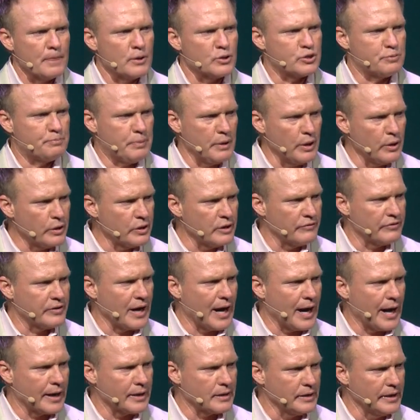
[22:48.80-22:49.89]
The Spirit of
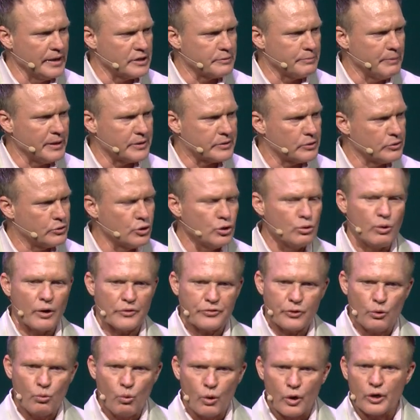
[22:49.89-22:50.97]
God leads me to do
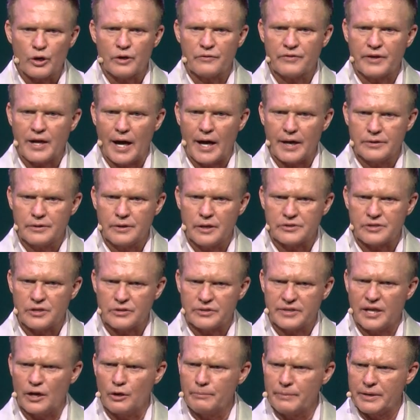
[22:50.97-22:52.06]
what the Word of God
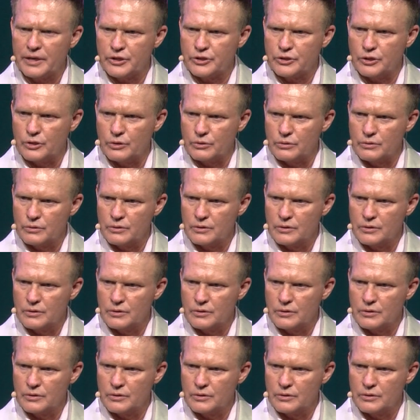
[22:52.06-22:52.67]
doesn't tell me to do.